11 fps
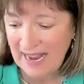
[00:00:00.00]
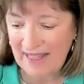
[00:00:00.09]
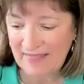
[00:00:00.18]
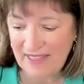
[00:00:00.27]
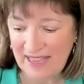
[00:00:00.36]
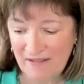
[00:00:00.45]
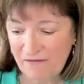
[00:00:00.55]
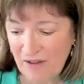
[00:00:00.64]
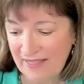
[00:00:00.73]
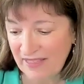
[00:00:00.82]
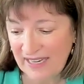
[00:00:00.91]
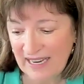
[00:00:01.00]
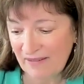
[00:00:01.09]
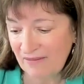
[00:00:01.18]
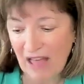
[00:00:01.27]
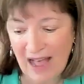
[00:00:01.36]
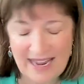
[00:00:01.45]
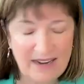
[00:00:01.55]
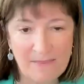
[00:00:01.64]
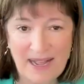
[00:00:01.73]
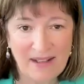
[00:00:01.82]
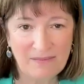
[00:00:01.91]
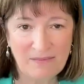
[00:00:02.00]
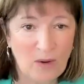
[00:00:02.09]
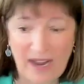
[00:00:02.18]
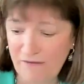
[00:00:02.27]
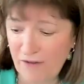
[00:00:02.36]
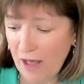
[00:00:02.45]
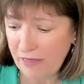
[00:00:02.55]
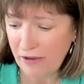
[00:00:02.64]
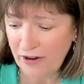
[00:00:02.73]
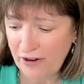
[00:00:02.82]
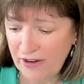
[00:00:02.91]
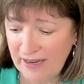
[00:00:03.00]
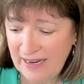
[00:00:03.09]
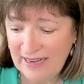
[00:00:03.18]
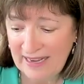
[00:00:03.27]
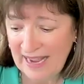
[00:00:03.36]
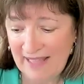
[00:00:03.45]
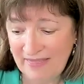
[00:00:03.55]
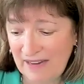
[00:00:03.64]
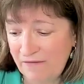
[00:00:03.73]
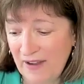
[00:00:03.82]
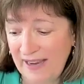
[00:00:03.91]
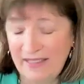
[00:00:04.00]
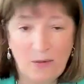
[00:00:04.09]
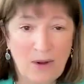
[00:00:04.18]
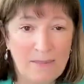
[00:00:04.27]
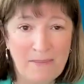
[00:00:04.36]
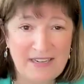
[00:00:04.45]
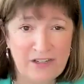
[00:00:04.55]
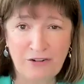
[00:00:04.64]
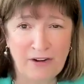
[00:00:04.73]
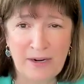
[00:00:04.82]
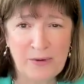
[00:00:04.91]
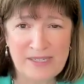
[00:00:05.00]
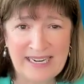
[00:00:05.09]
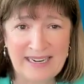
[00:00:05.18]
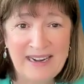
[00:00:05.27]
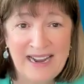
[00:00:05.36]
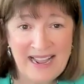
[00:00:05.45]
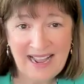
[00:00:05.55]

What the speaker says: And then finally, I line about what I've authored, and then finally what my degree was in.